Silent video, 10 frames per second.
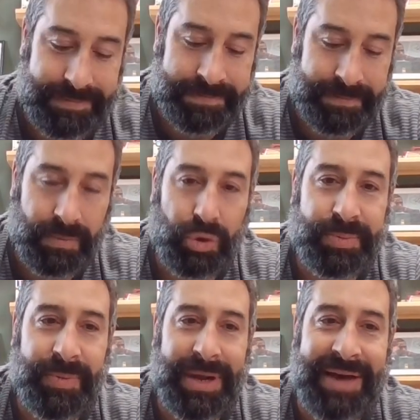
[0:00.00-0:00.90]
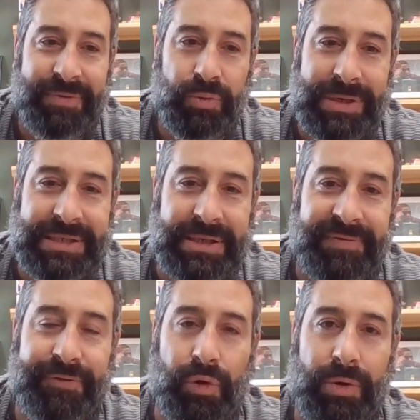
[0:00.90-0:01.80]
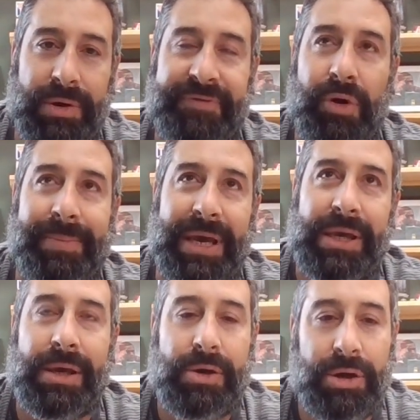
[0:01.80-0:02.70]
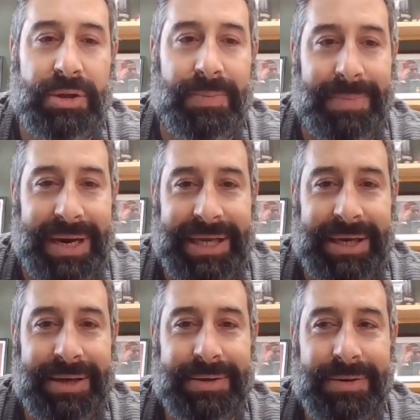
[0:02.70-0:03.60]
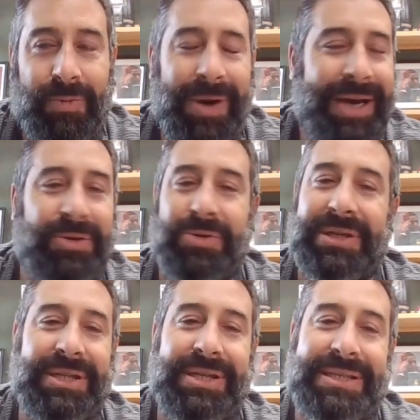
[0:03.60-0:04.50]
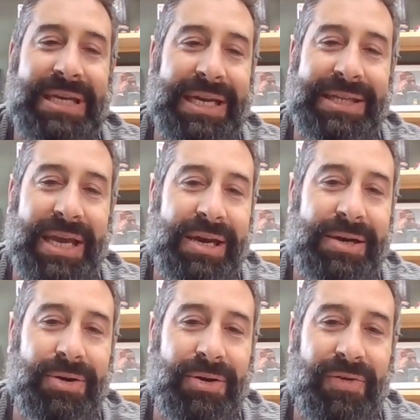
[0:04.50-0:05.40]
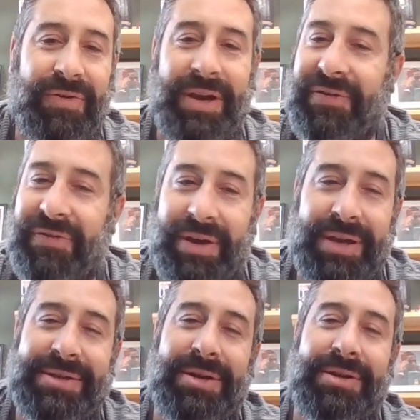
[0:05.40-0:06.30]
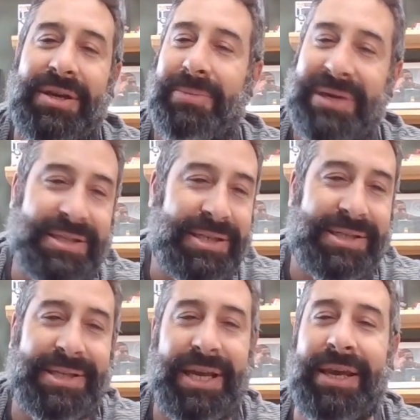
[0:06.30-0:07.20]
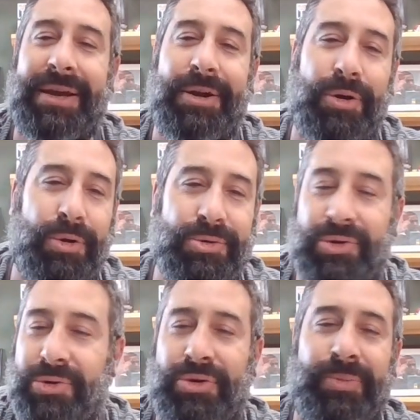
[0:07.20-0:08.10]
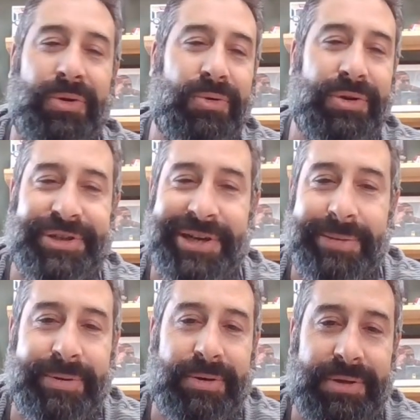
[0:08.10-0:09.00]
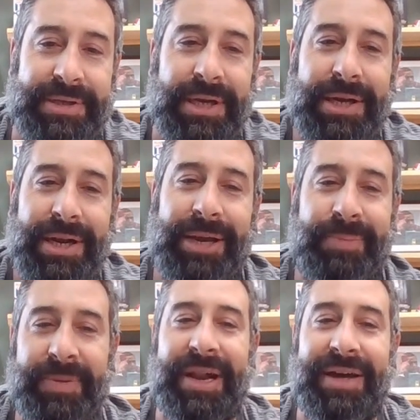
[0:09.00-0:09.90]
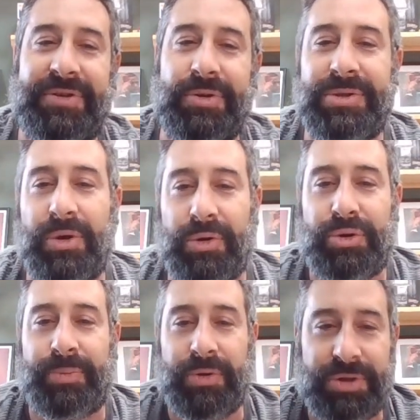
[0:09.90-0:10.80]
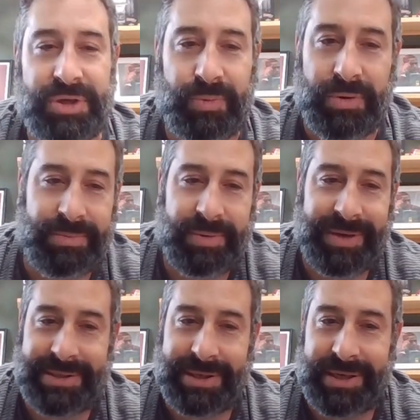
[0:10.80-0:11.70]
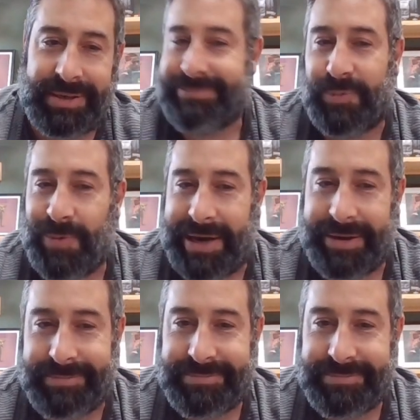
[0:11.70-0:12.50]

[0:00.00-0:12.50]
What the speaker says: Most people have a reason for, if you're making good money, why do you need this headache of leaving, starting a business, taking loans, entrepreneurship, and all that? Like people love to use the entrepreneurship word, but basically, why?